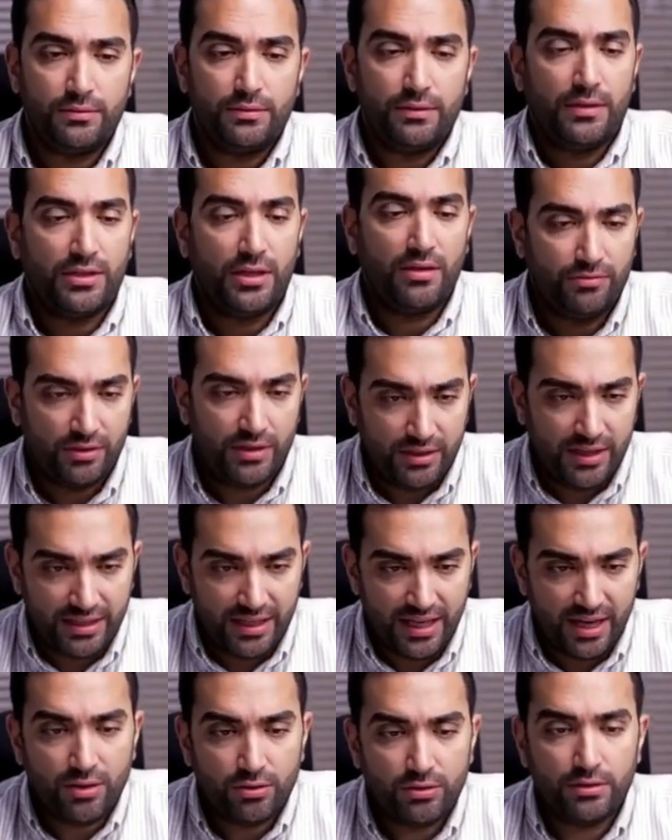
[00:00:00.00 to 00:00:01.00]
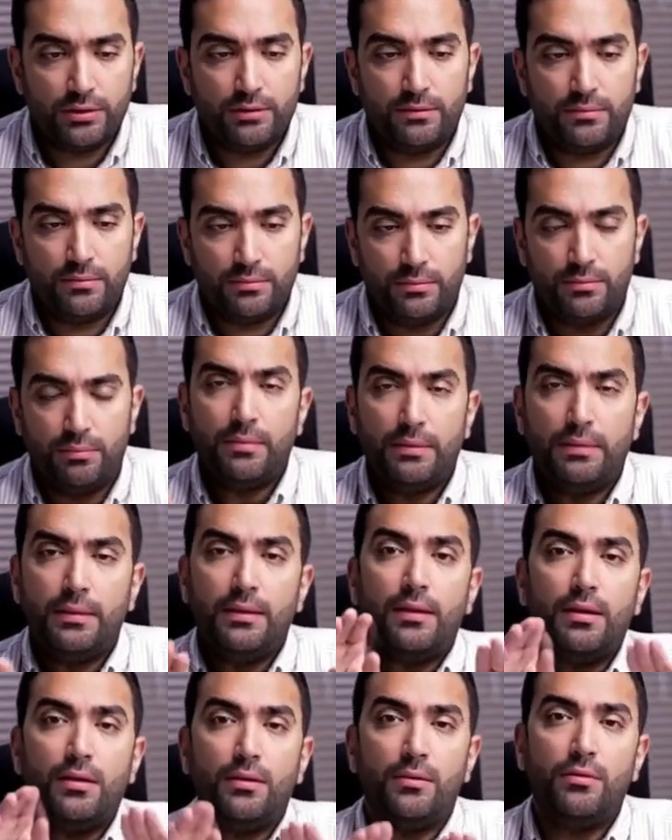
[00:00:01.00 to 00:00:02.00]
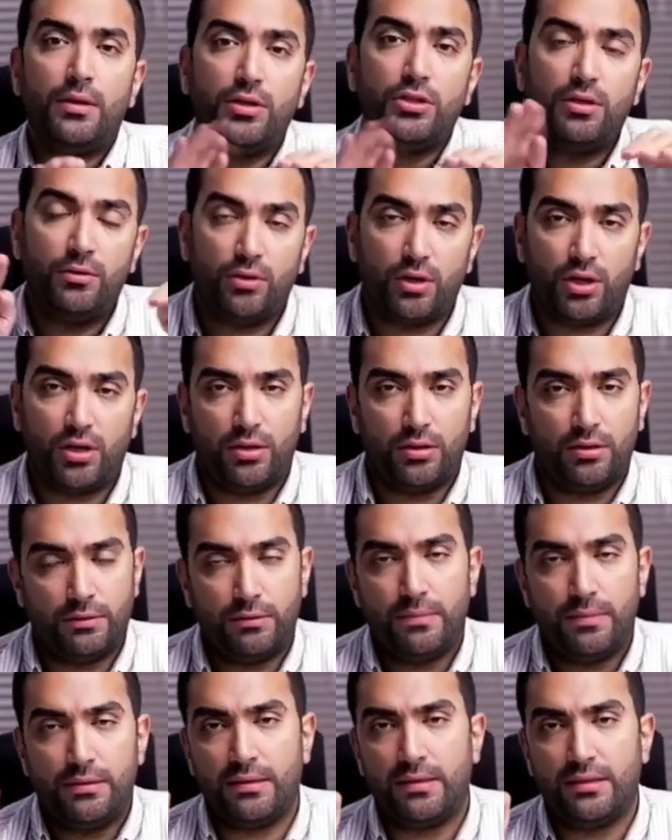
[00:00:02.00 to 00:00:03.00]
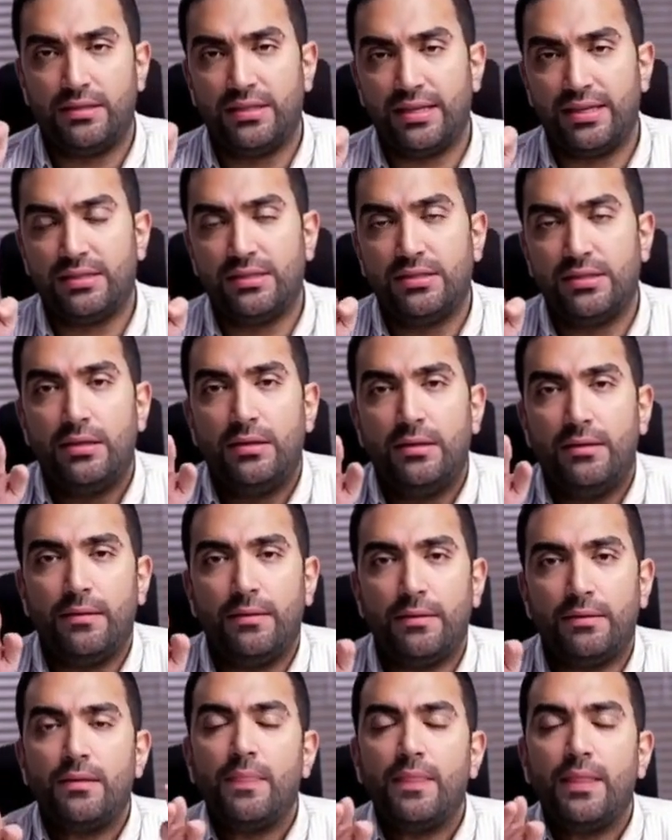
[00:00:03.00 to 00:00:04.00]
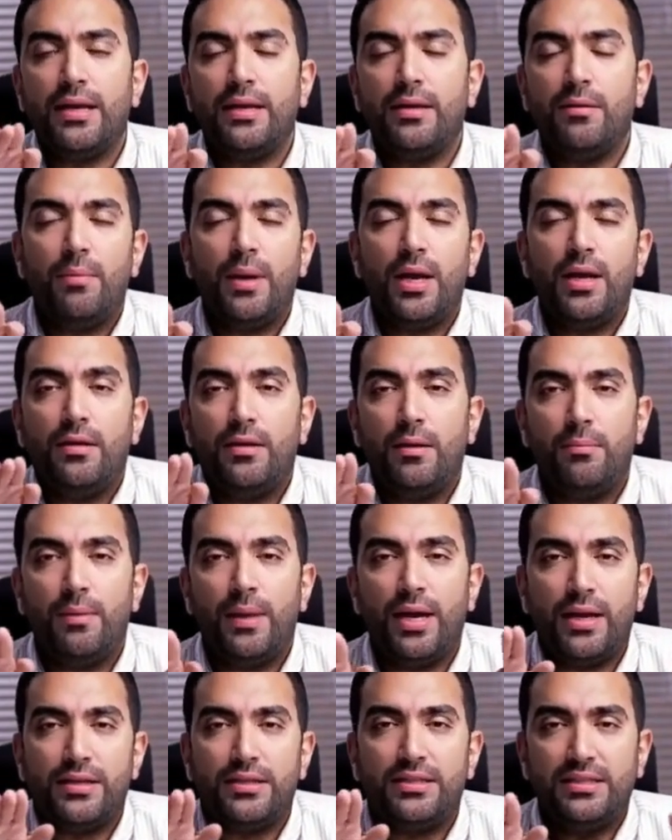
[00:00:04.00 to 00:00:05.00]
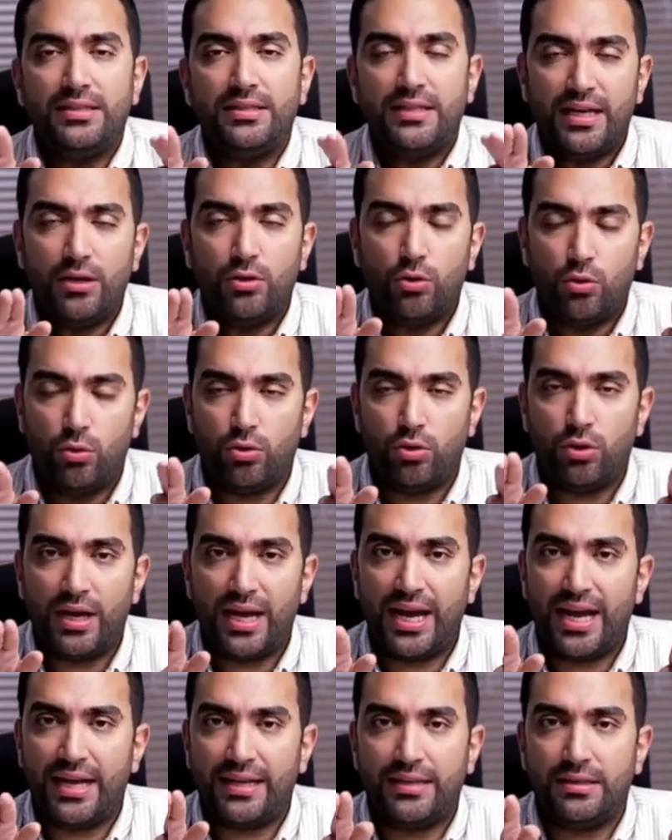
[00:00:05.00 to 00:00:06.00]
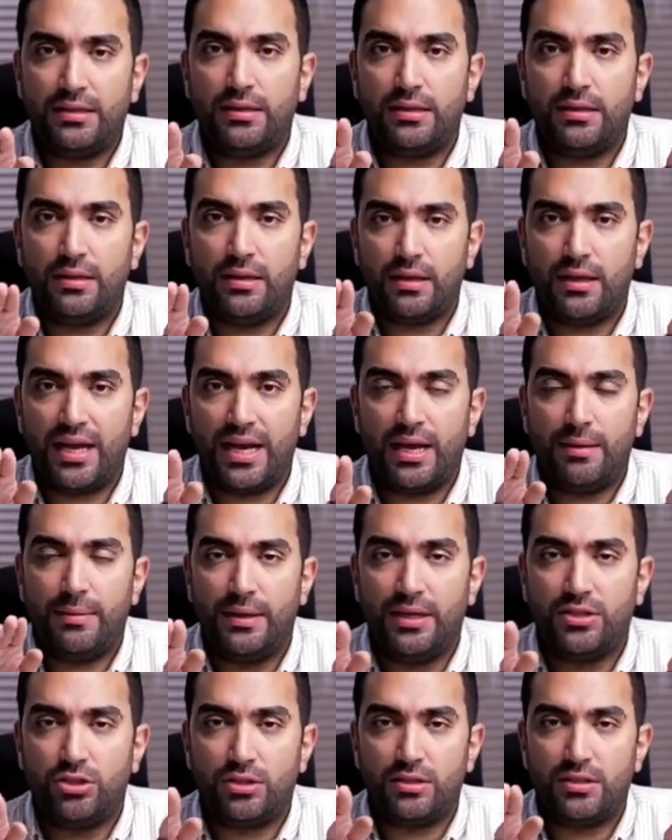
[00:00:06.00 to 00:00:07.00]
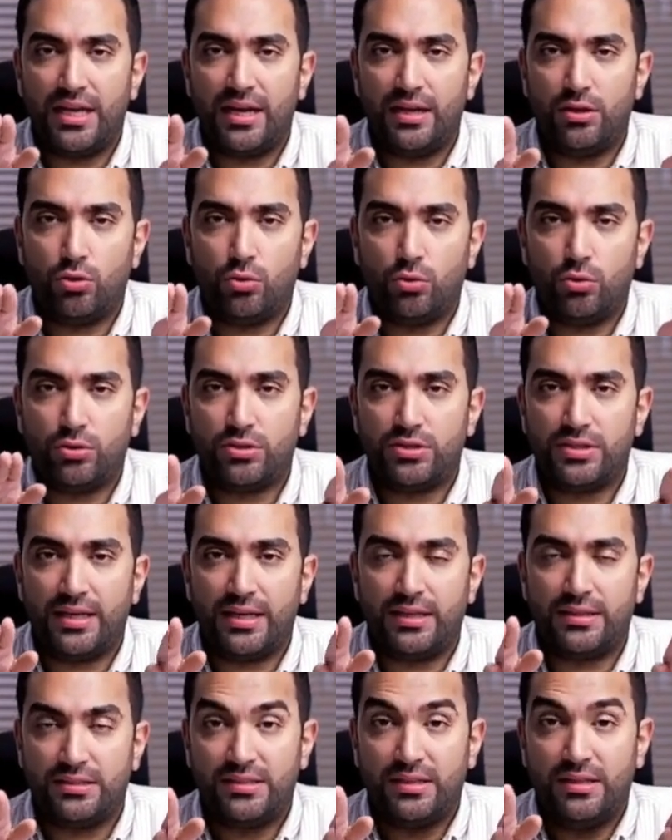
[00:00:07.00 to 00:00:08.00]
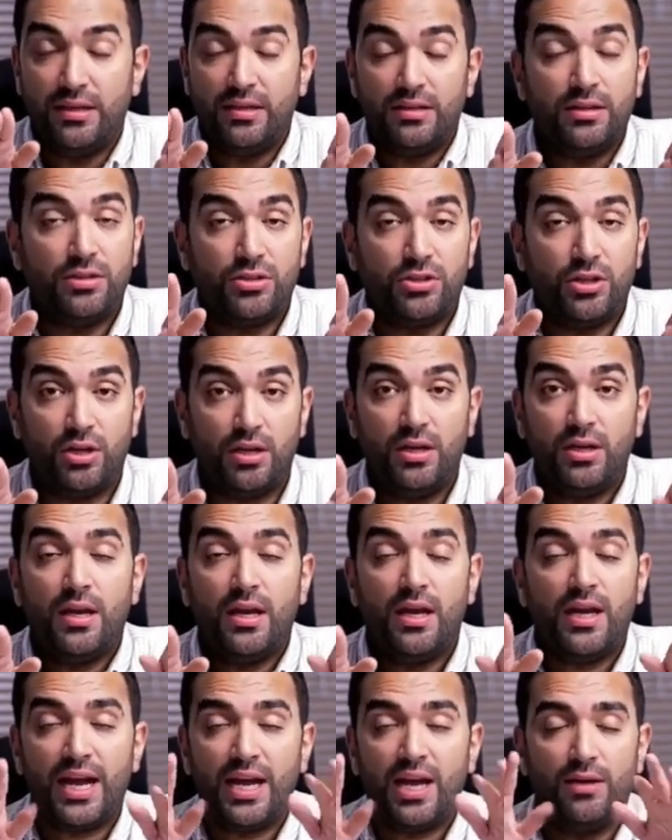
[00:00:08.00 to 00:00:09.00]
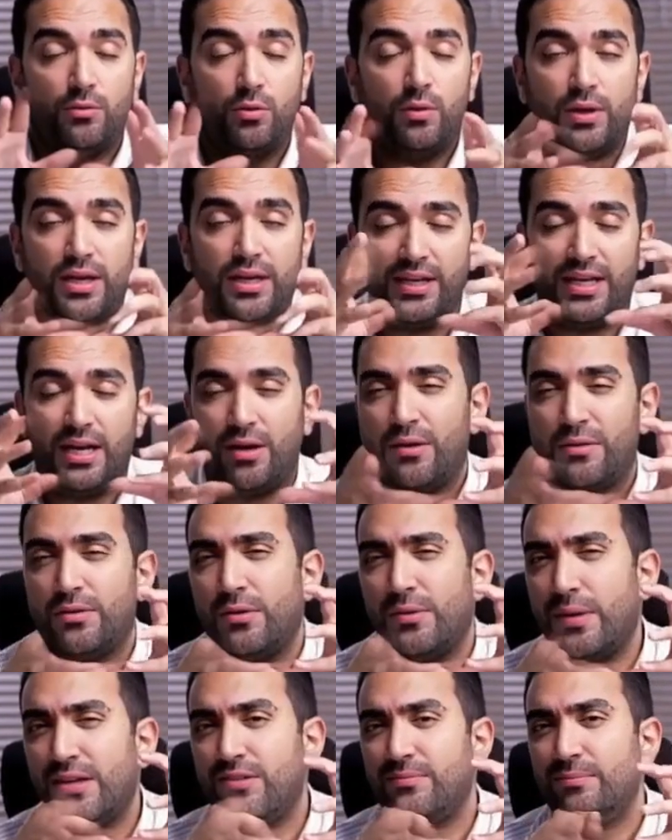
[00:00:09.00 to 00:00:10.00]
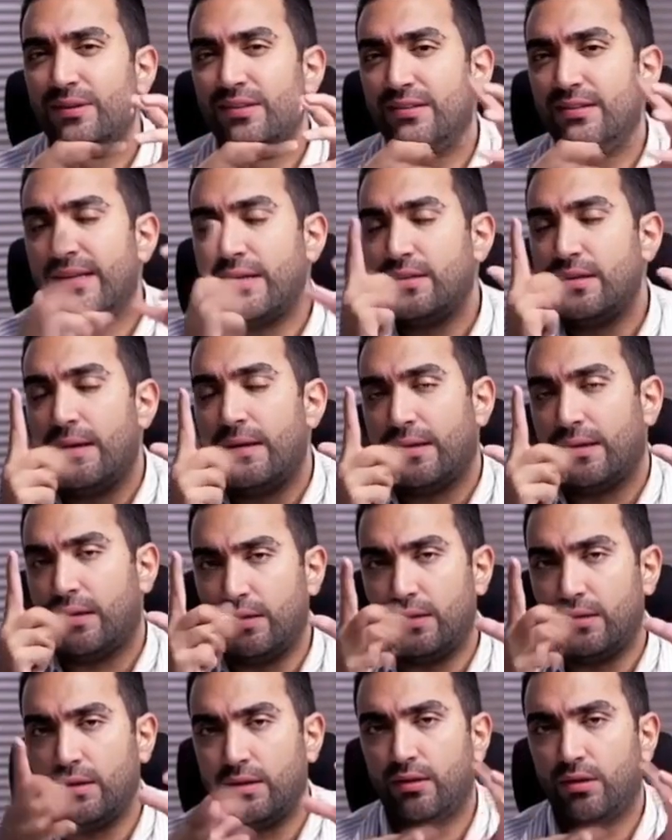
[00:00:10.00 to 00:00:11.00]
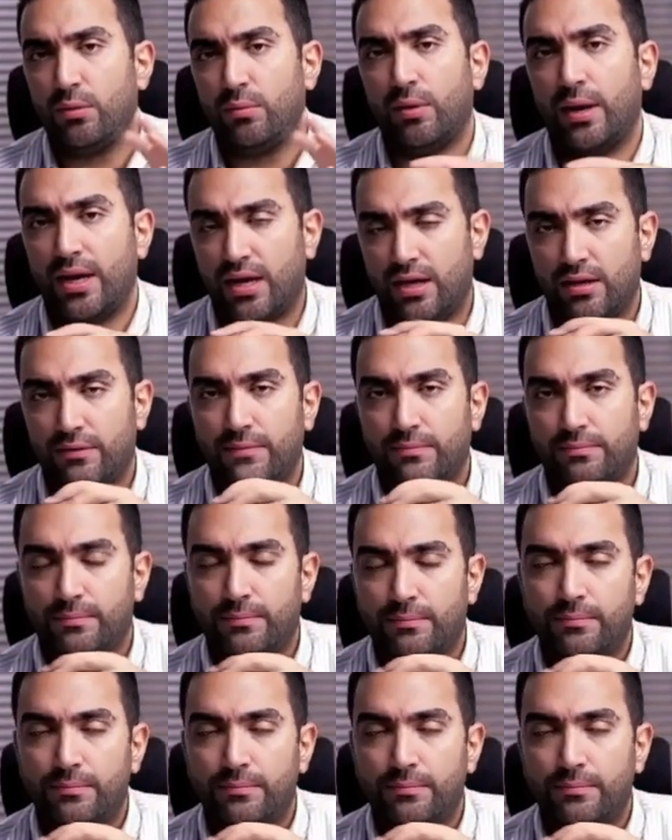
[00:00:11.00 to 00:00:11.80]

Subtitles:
different account. First of all, this is part of the policies that Google has. I mentioned that Google says, sir, have one account for each business. Well,